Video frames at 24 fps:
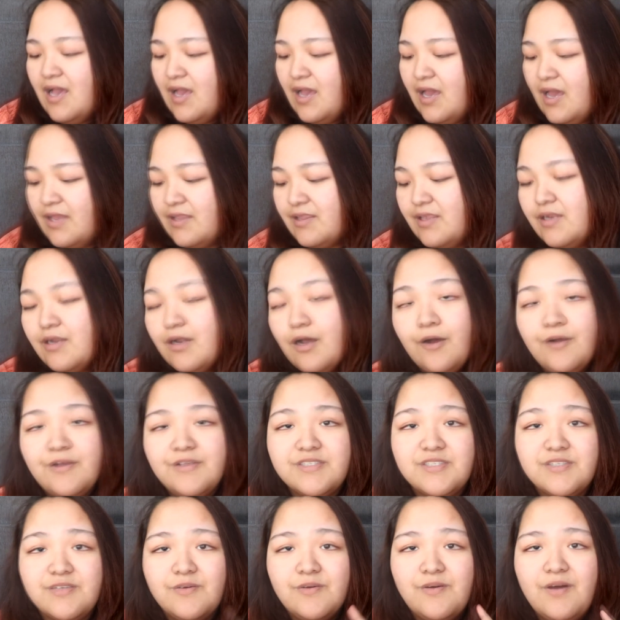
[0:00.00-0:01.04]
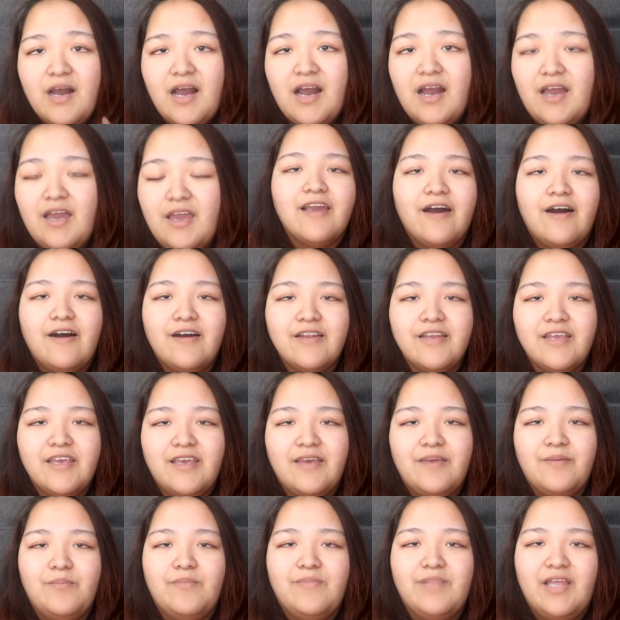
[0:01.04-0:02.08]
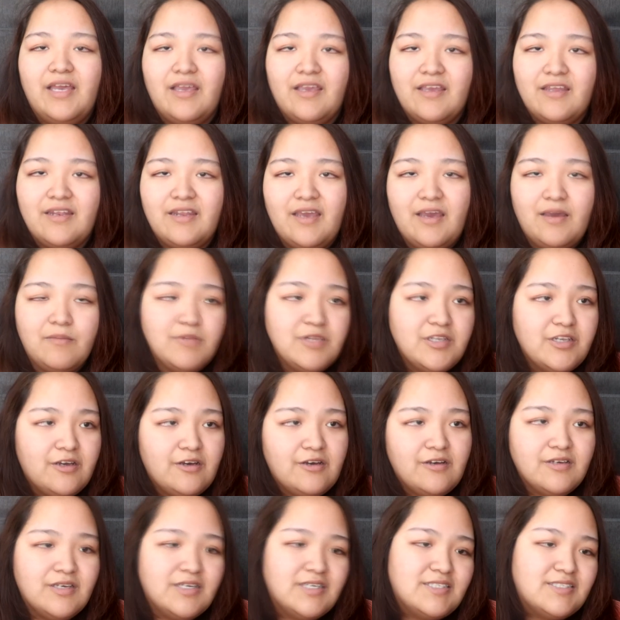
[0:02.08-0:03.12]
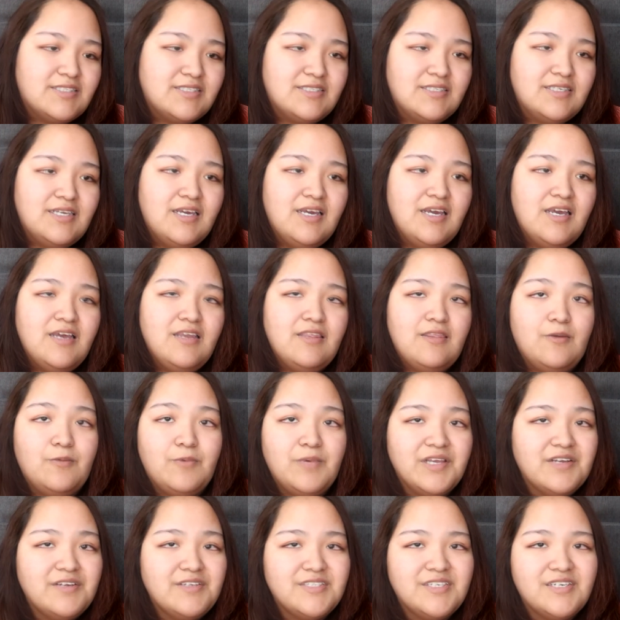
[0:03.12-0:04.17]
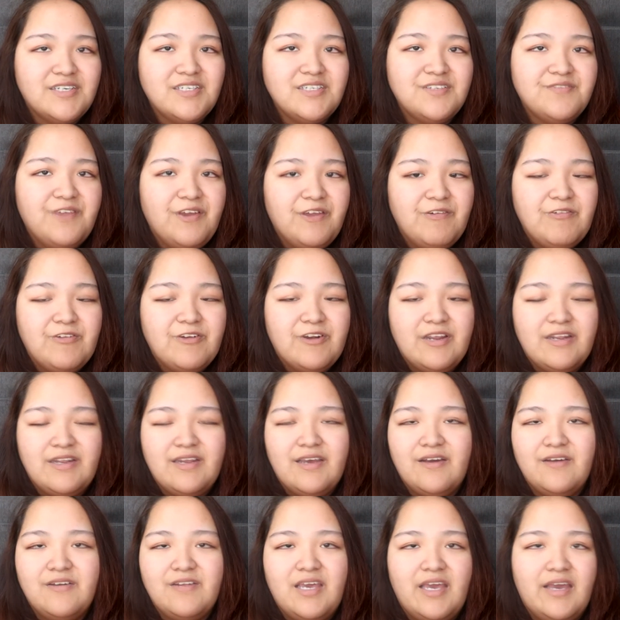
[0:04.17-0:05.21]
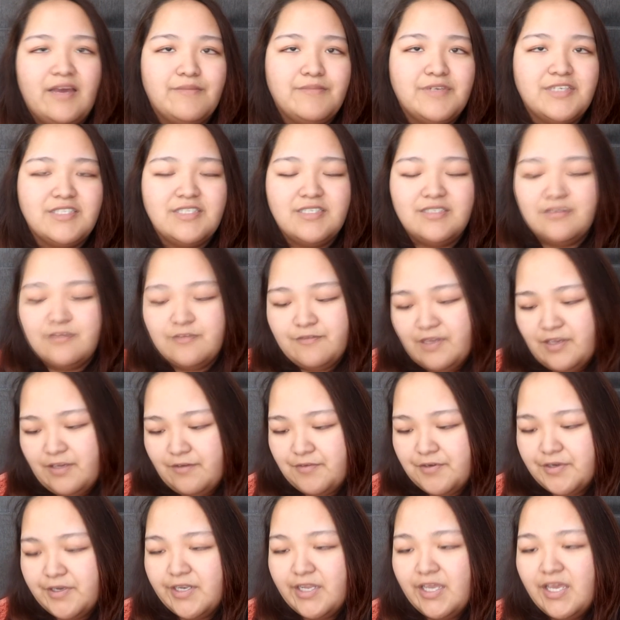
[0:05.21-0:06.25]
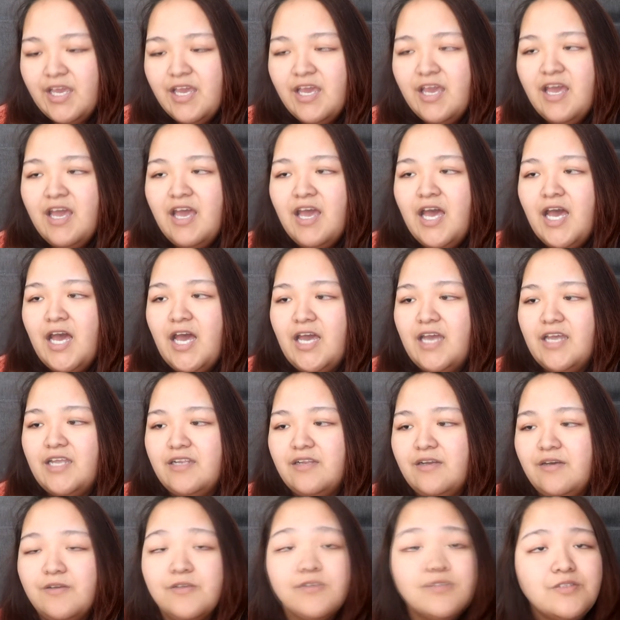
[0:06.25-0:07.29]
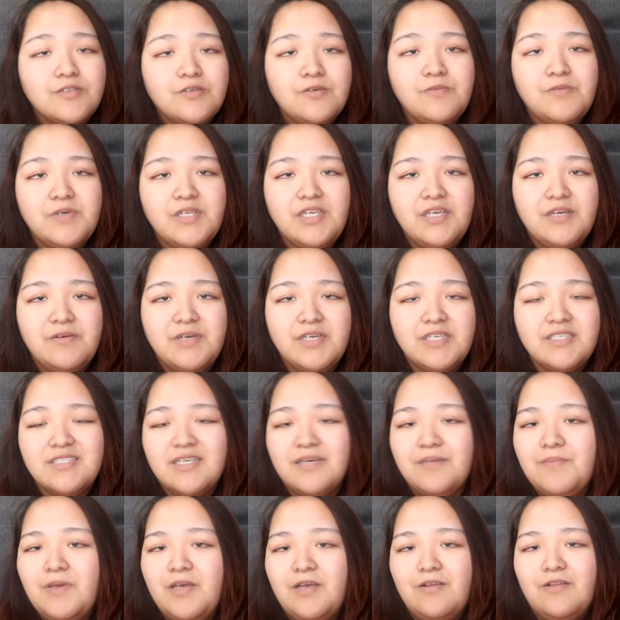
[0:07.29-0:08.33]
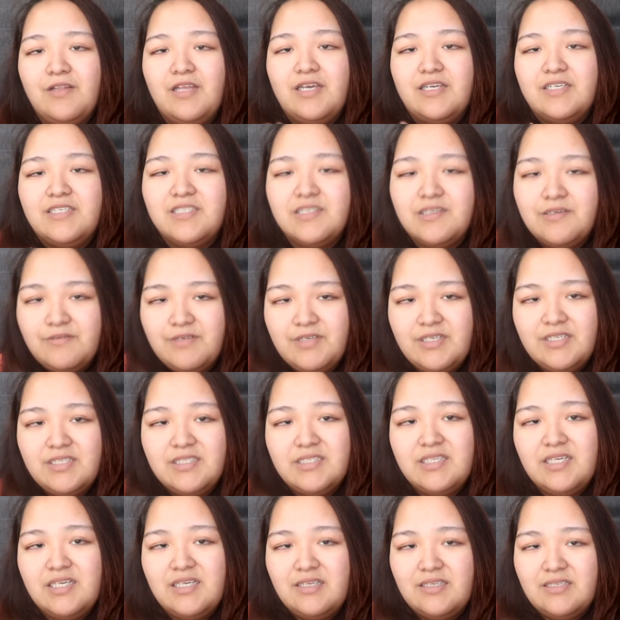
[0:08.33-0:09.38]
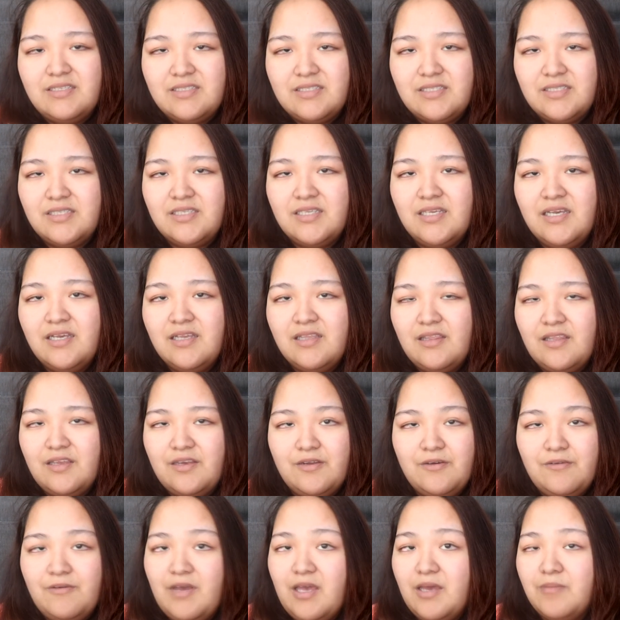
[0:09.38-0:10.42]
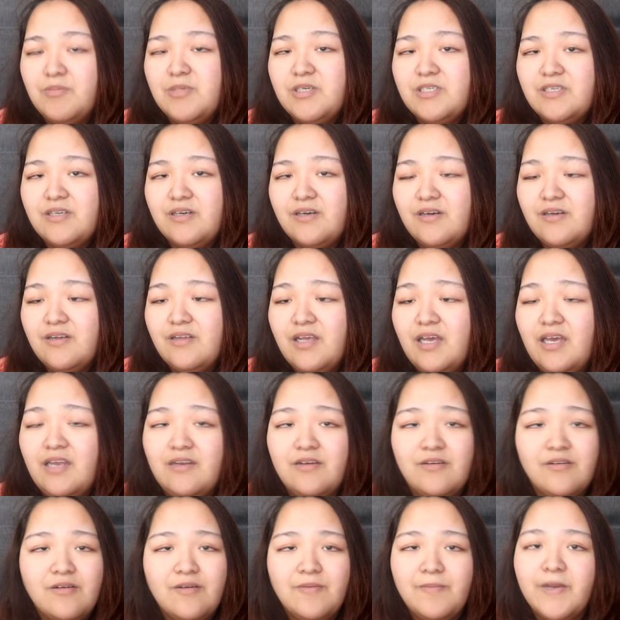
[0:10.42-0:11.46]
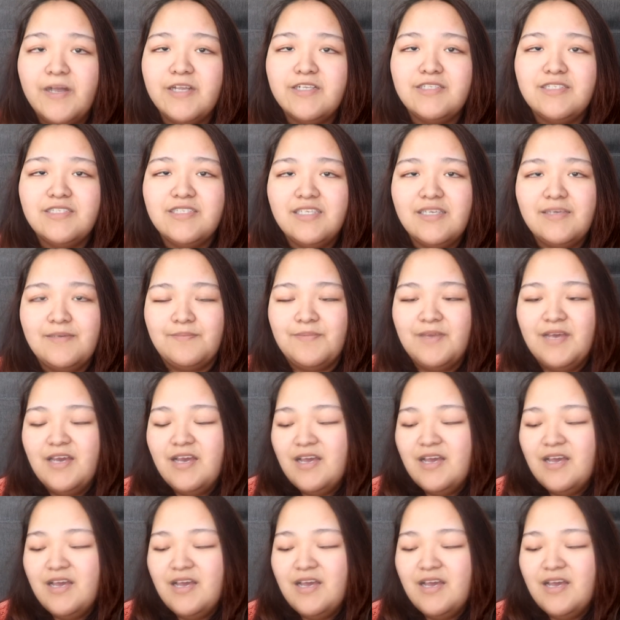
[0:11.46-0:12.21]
And then also I got him like an Emma doll because the Wiggles are his favorite right now and Emma's his favorite. And also when he wakes up, he'll like squeeze his little Emma doll and he'll go back to sleep.